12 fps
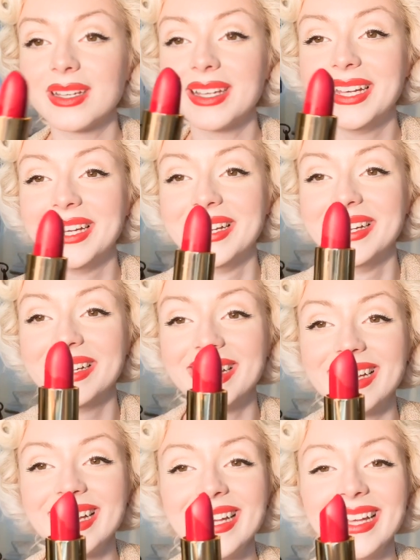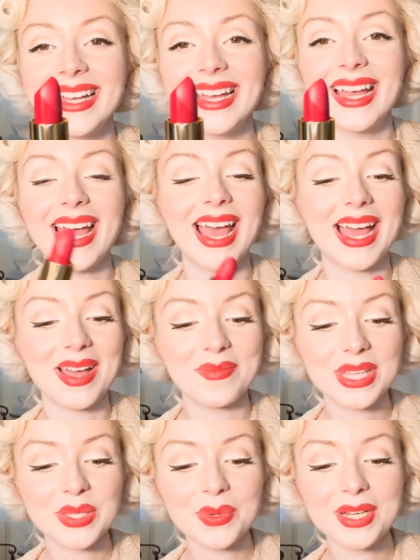
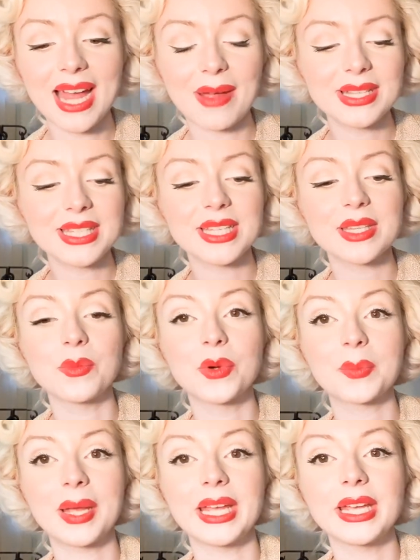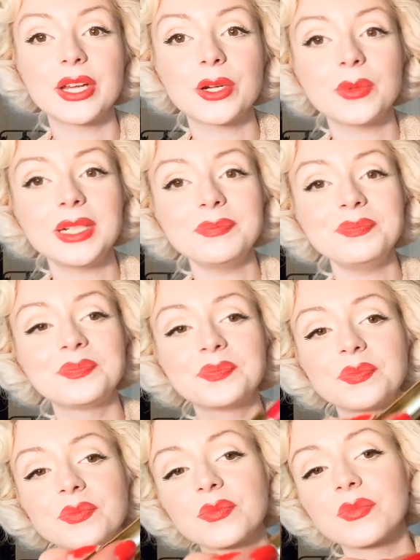This one I would say is a more pinkier one.
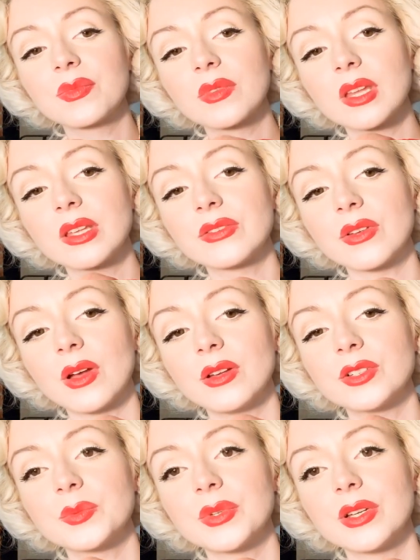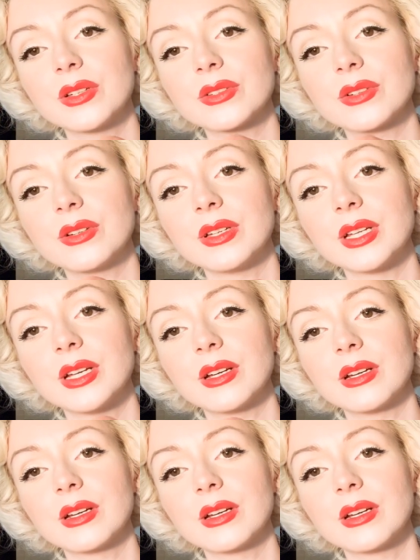So I'll just put this on here.